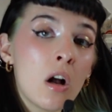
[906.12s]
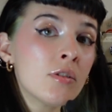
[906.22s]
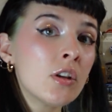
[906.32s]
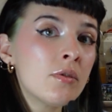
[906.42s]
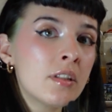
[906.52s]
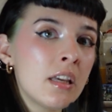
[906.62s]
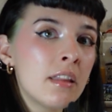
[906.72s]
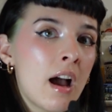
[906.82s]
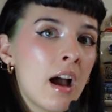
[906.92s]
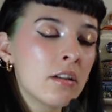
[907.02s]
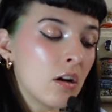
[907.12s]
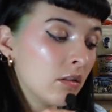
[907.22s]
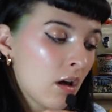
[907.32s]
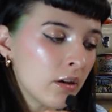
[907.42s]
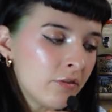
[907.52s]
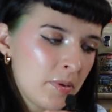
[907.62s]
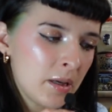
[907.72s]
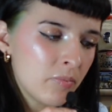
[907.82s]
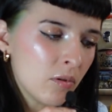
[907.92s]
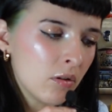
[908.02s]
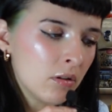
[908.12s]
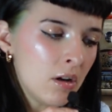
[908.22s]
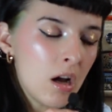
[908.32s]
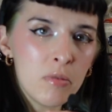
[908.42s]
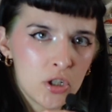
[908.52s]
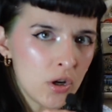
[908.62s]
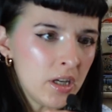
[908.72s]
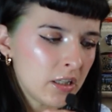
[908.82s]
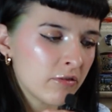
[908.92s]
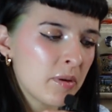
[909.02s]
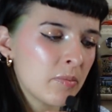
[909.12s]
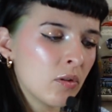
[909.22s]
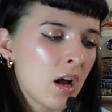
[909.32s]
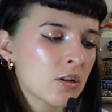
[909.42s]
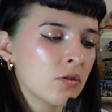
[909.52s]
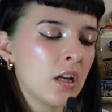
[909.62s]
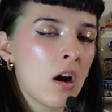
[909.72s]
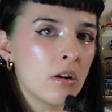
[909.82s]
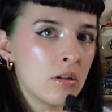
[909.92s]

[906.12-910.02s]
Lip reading: also see that a lot of people, a majority of people actually, are